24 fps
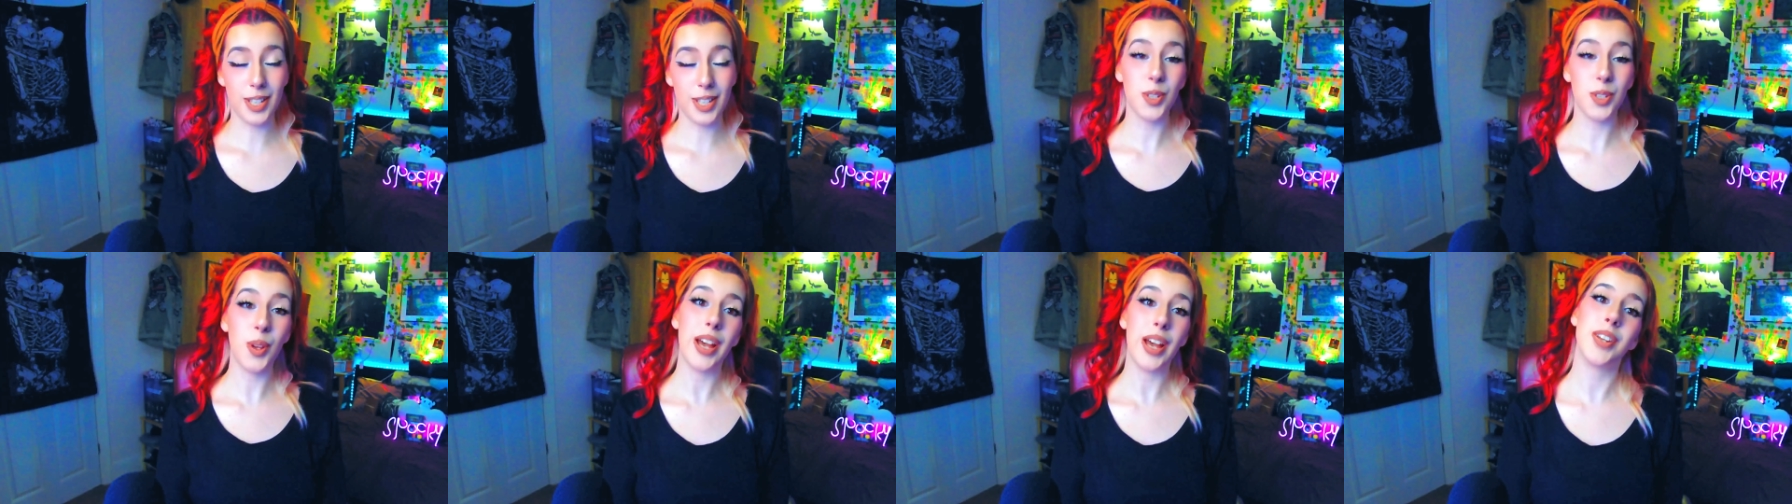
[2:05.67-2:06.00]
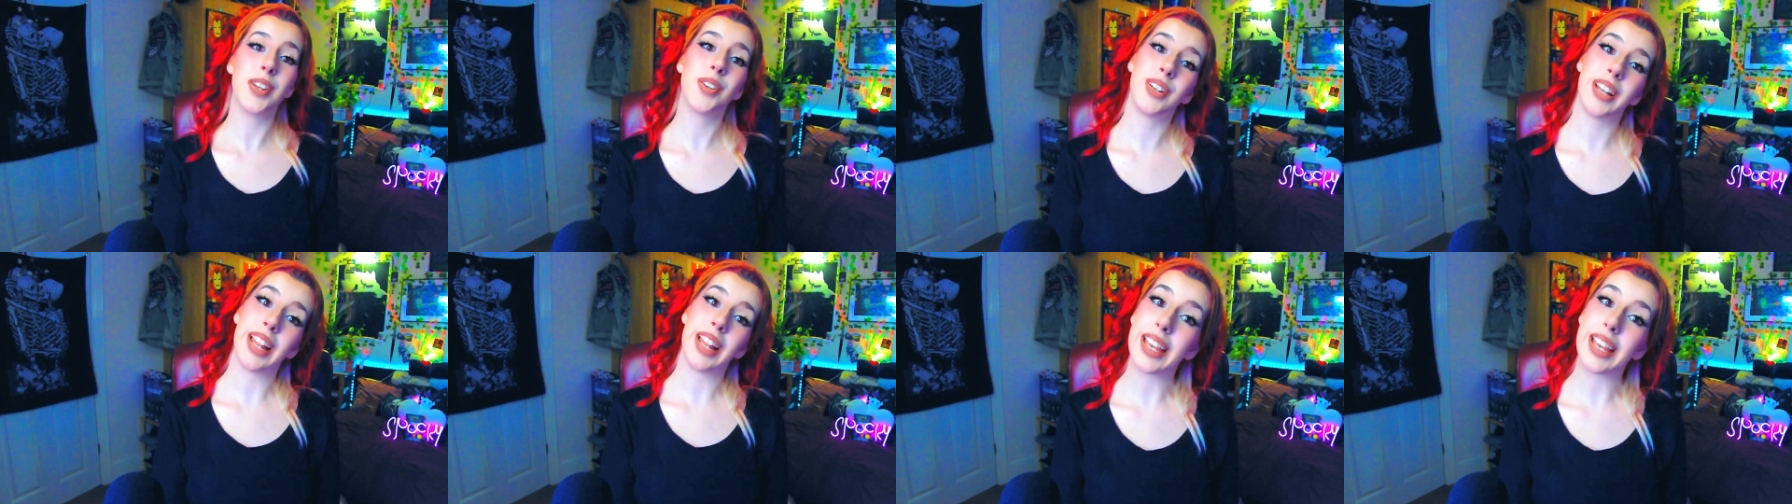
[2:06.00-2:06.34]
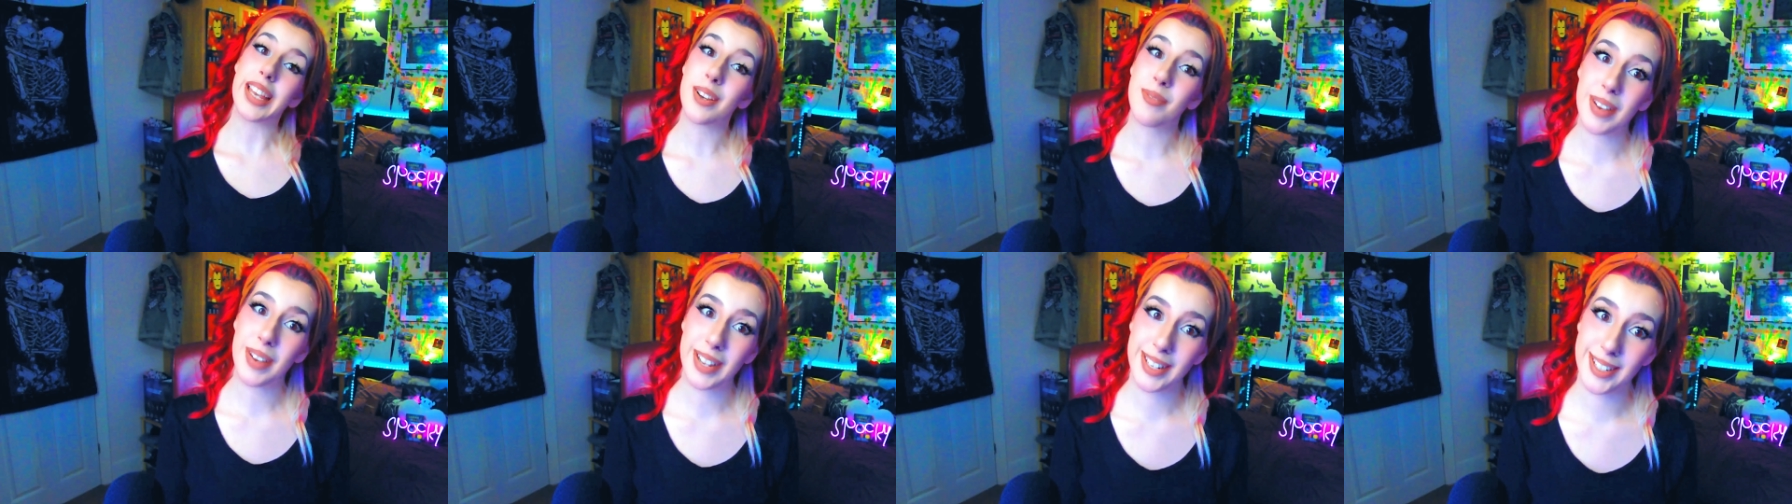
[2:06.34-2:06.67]
so I don't like
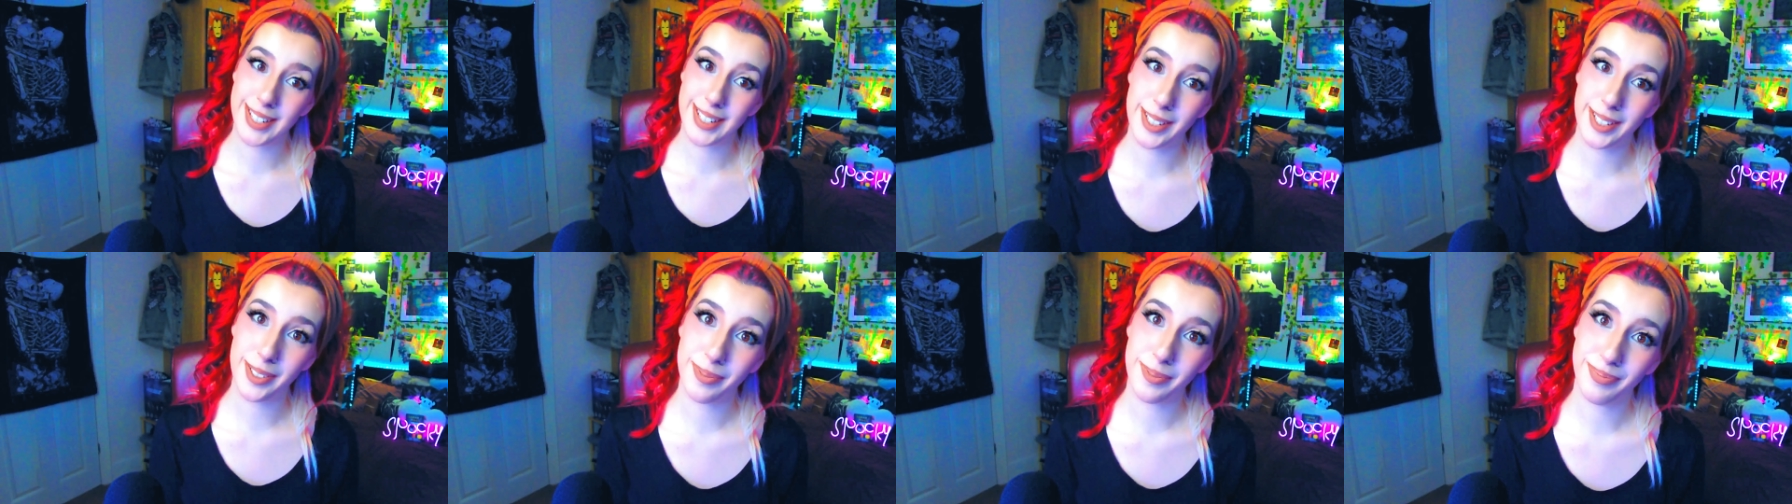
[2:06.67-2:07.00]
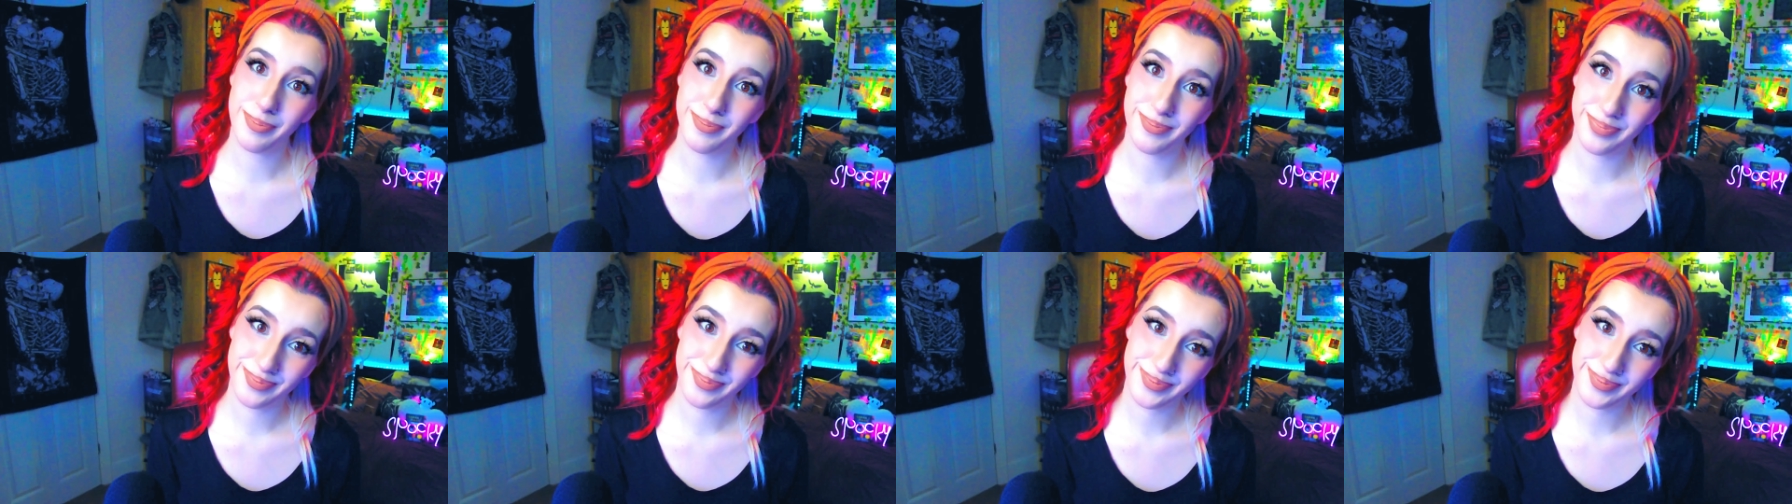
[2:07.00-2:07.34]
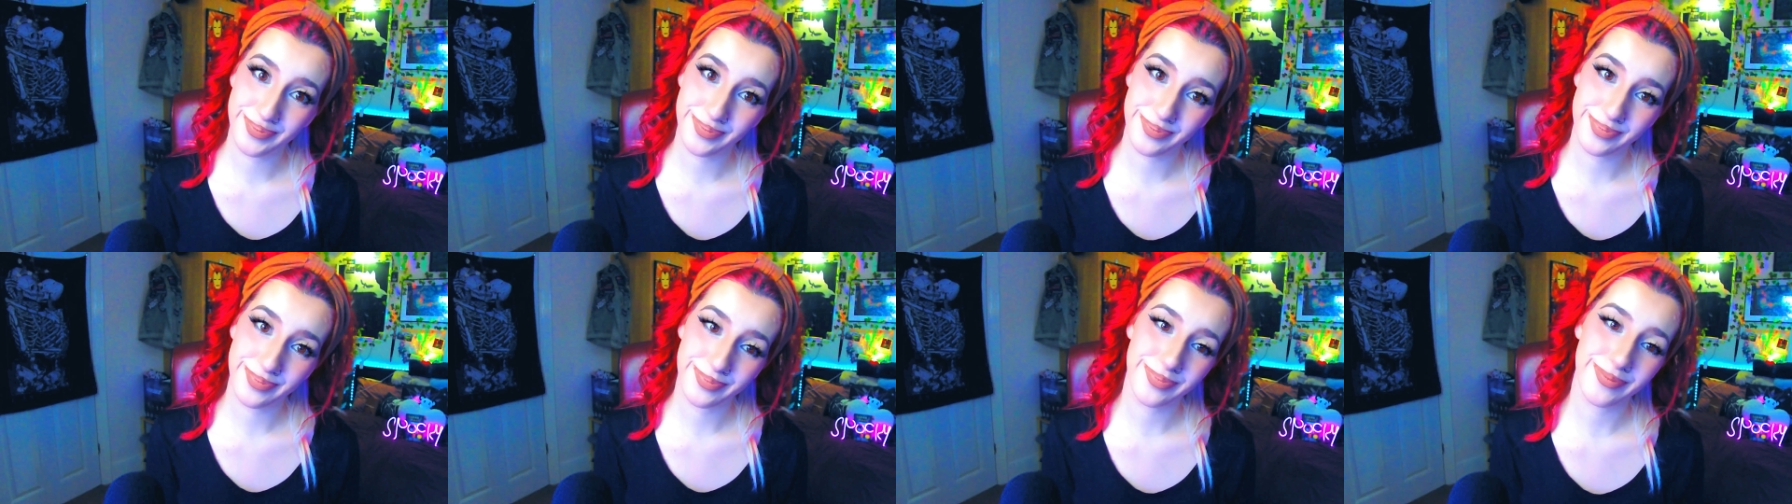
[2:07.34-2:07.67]
Amanda.
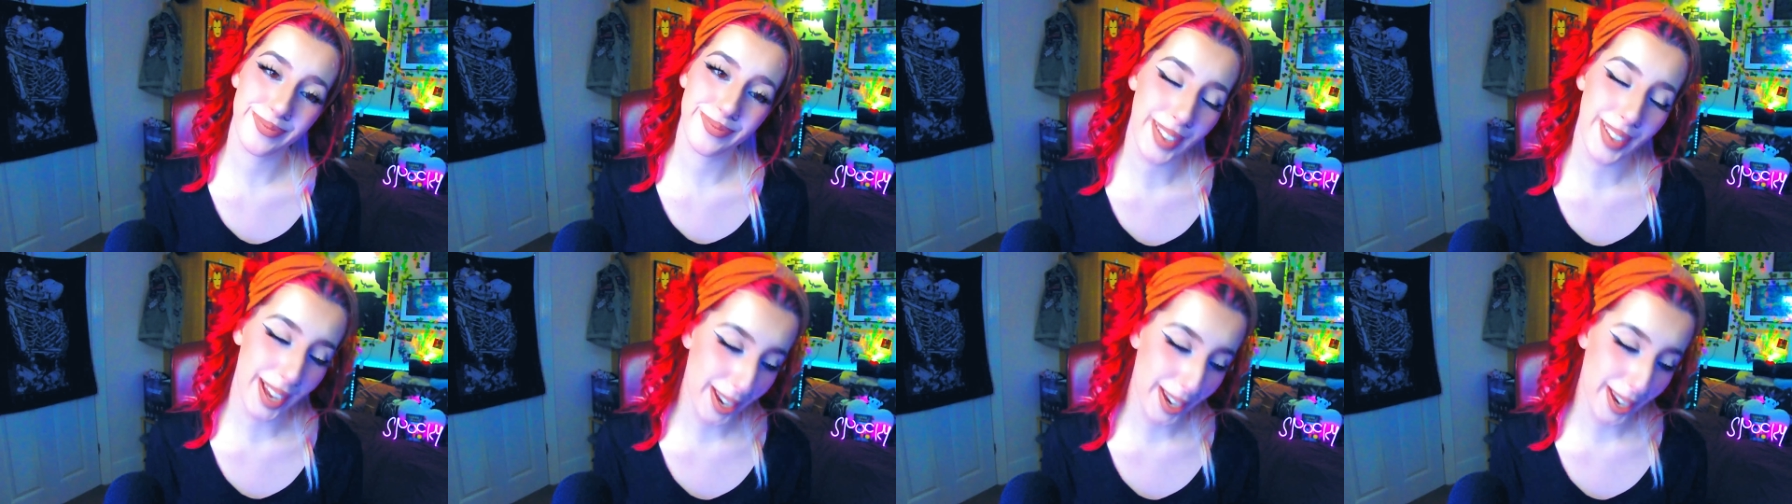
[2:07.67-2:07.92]
I